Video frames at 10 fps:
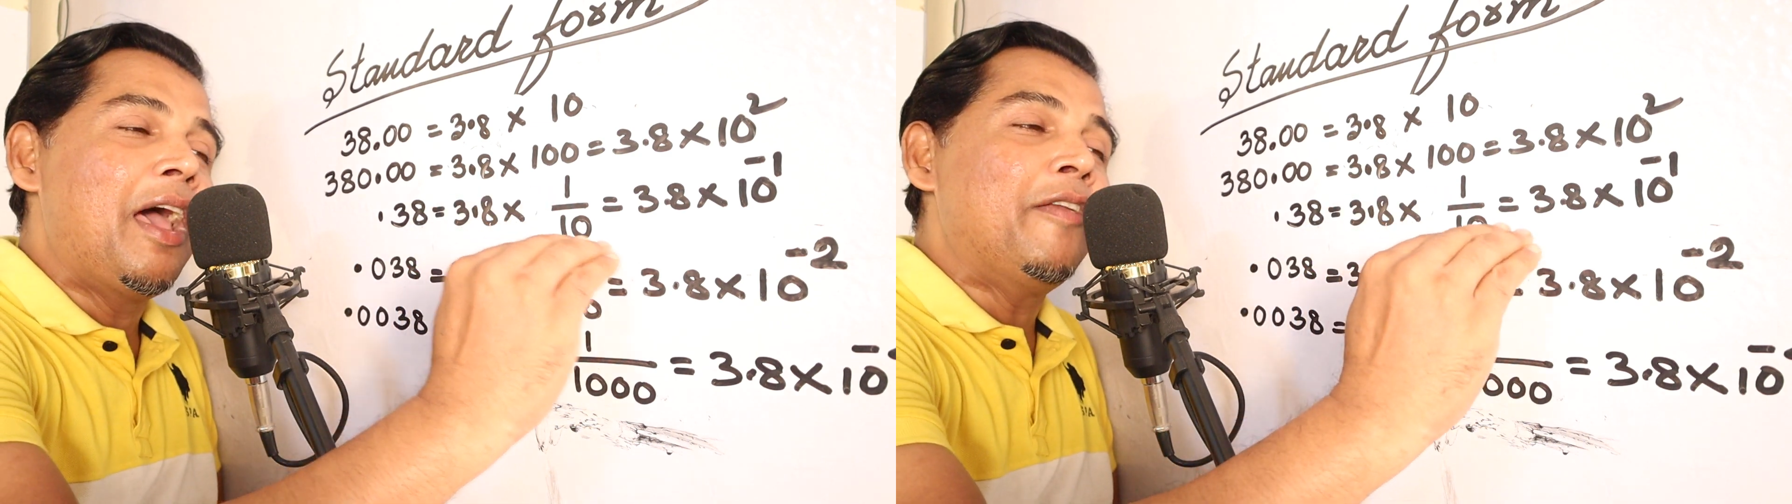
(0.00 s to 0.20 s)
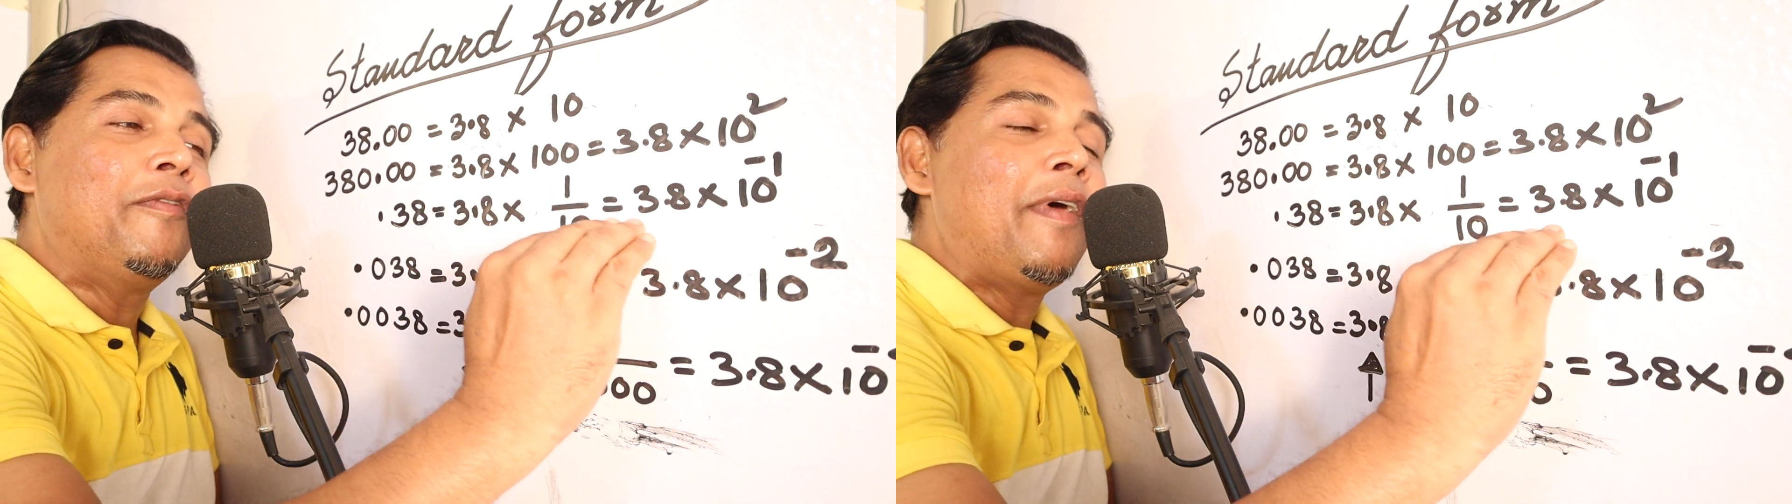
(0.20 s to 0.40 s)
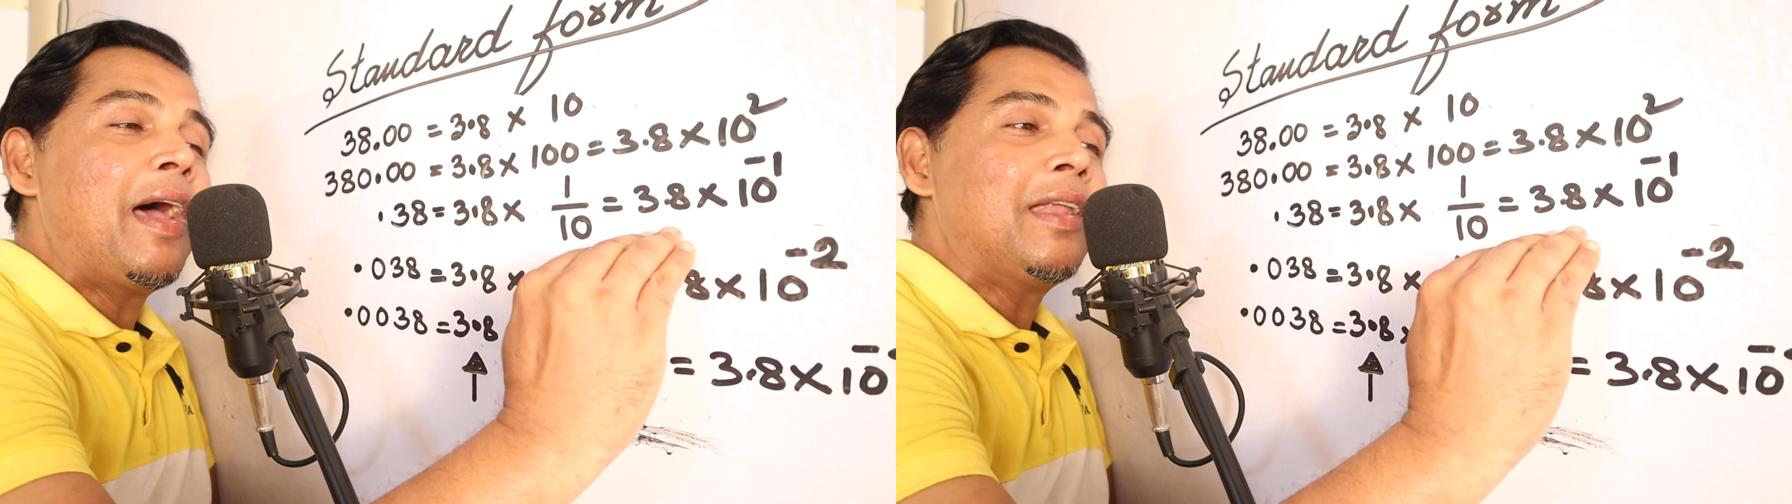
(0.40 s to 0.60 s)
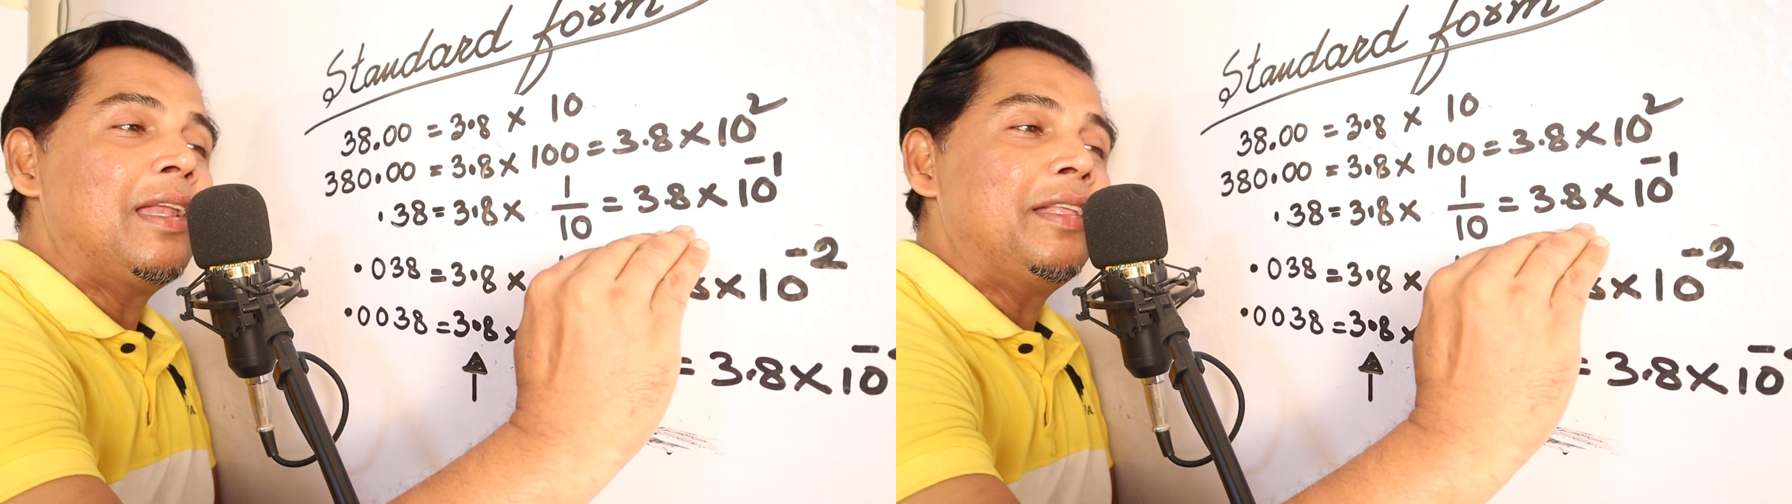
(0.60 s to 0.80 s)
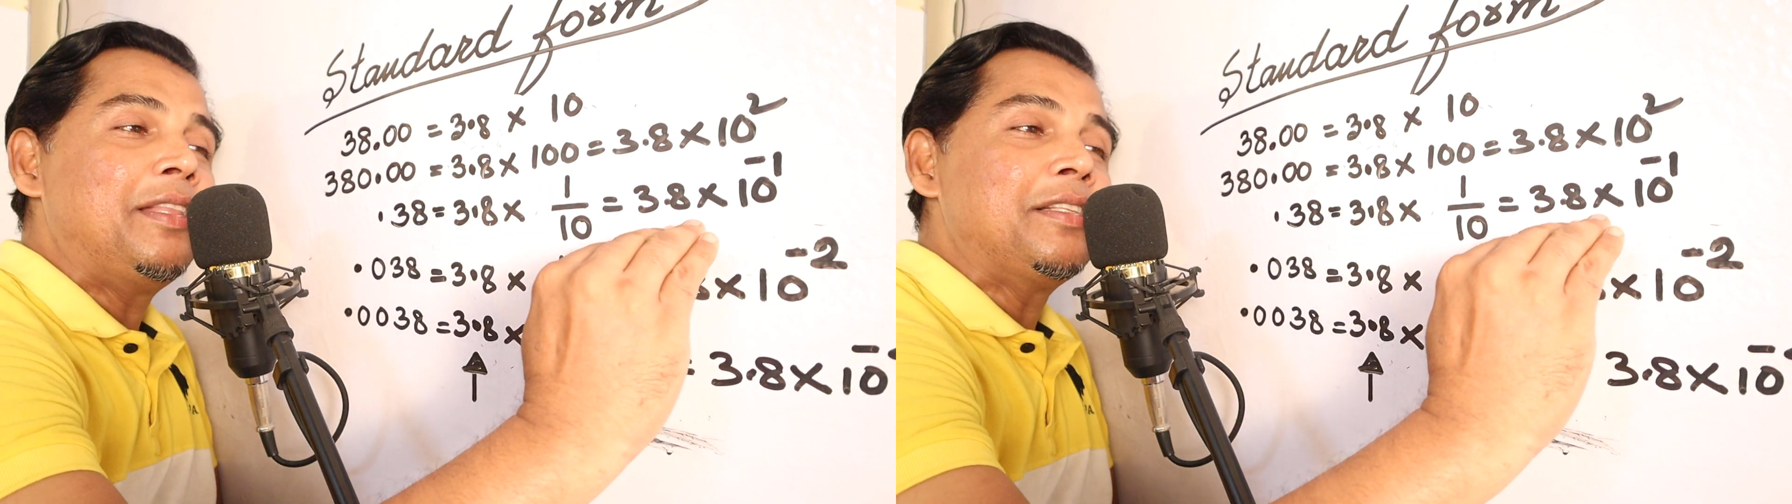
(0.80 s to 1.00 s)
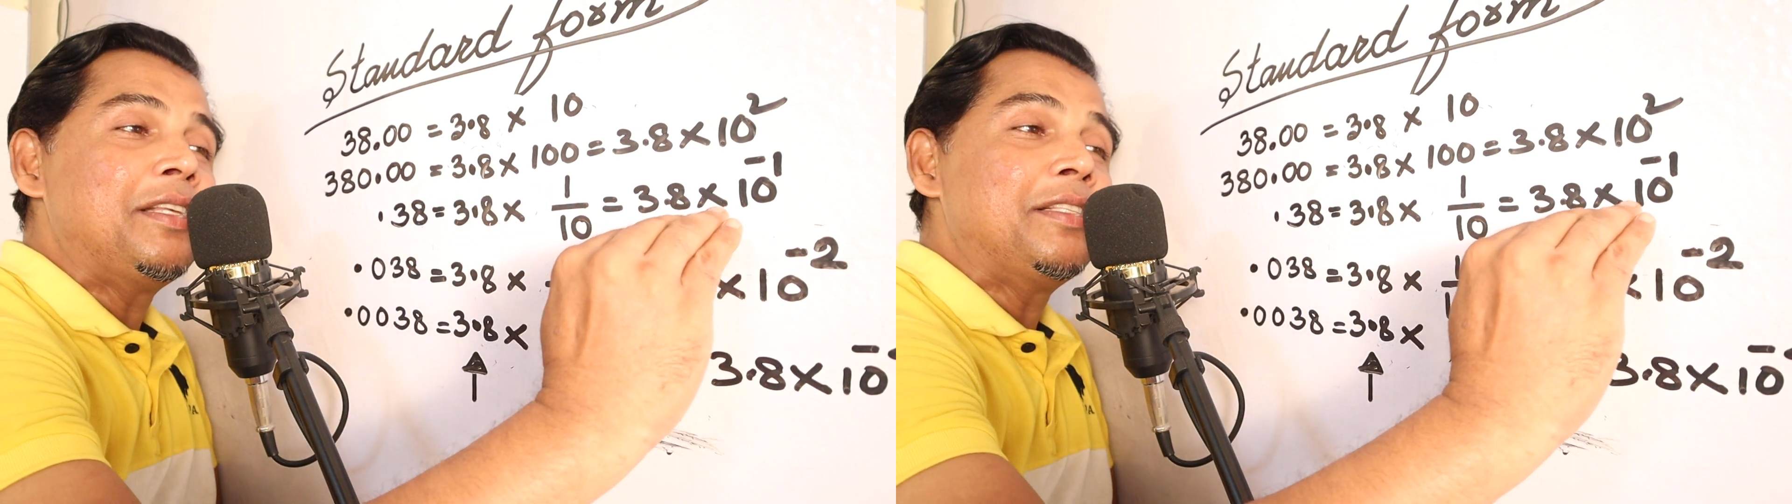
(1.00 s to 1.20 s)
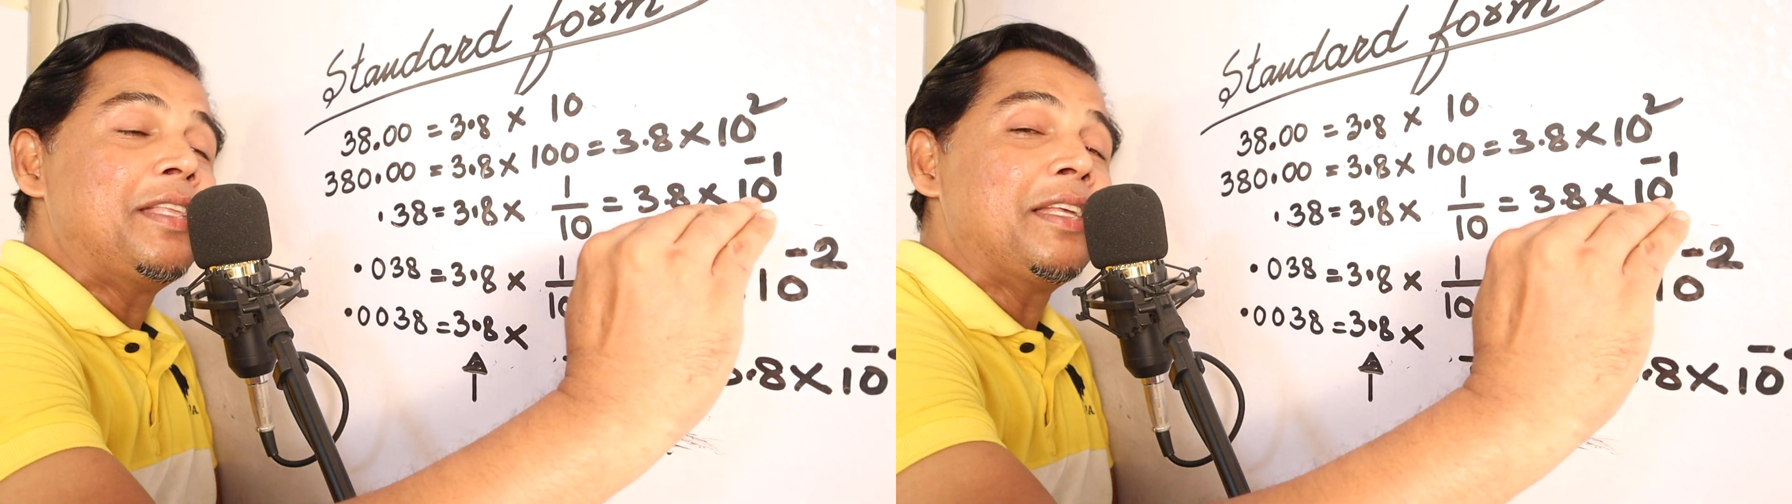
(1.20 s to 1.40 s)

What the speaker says: And finally this is